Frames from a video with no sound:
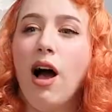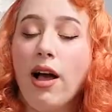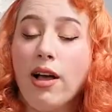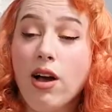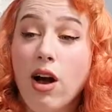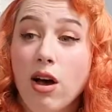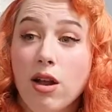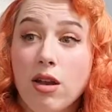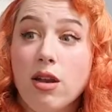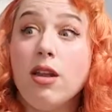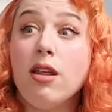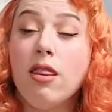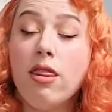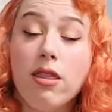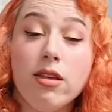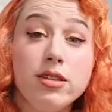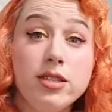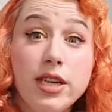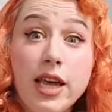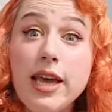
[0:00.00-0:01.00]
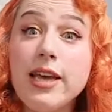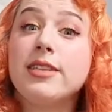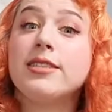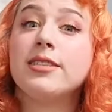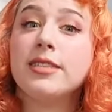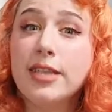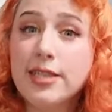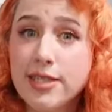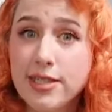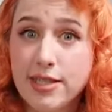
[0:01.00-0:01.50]
I got the
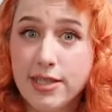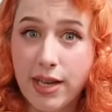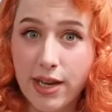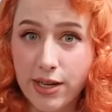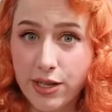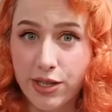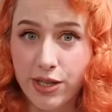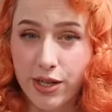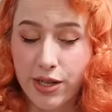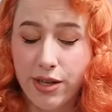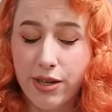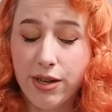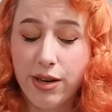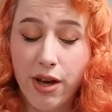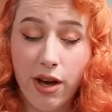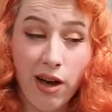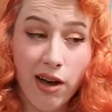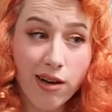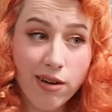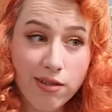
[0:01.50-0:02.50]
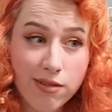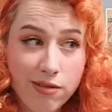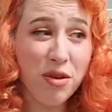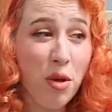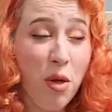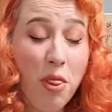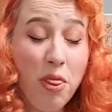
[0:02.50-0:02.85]
taste sensation of